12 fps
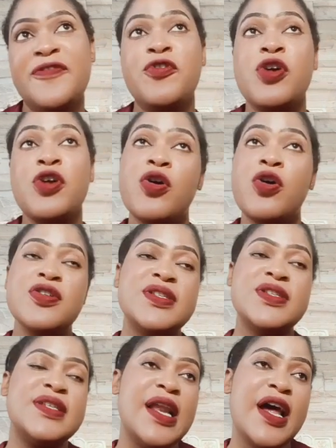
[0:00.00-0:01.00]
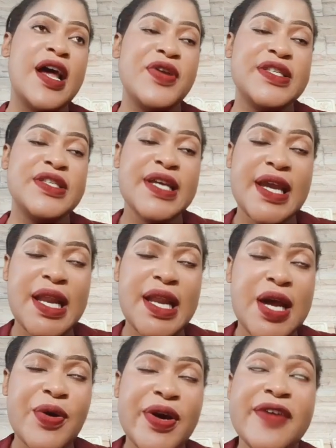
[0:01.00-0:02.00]
if you're a wholesaler,
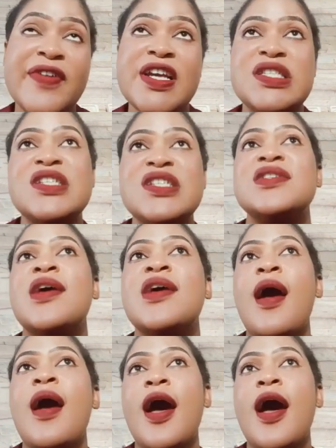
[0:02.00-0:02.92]
retailer, whatever it is,